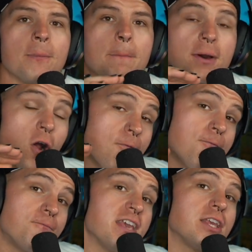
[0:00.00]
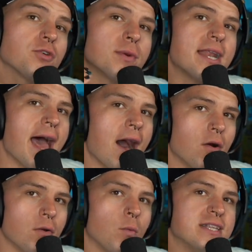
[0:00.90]
but I'll figure it
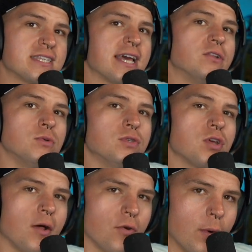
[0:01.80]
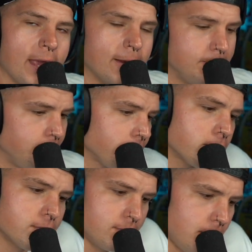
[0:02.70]
out once I lose all the weight.
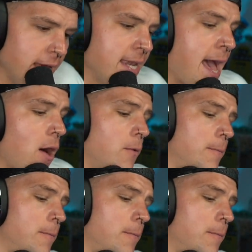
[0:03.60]
Now,